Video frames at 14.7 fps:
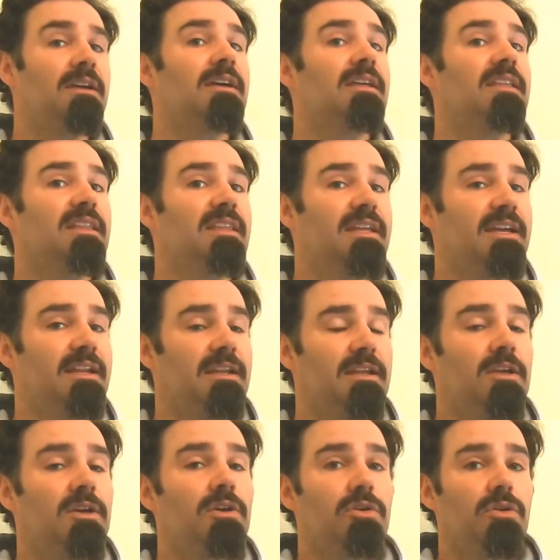then
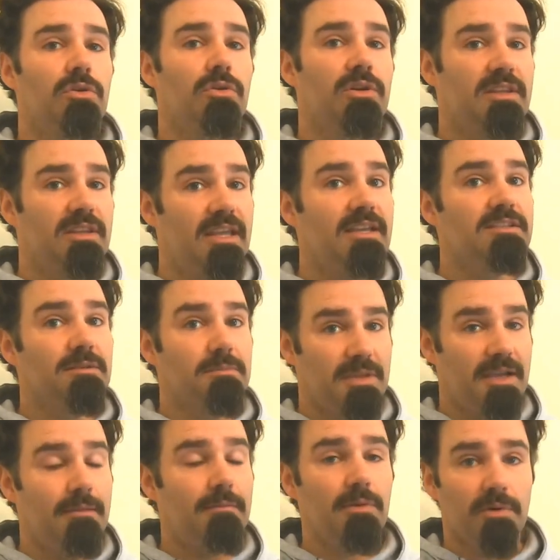you're going to take some
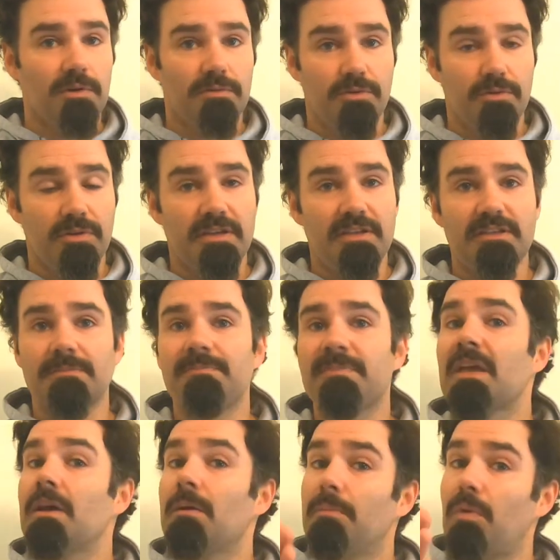time to work through this.
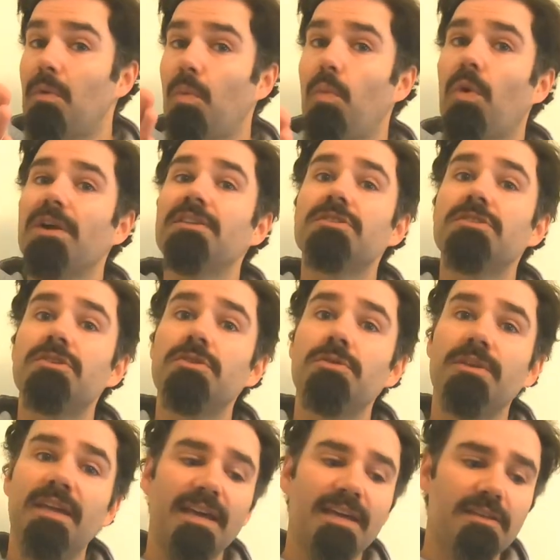But once you
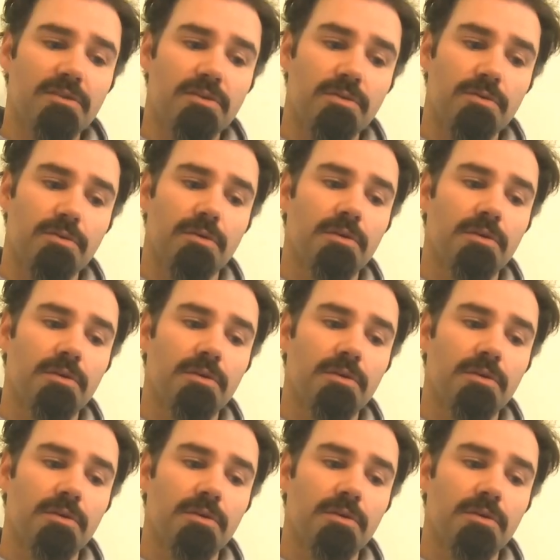get to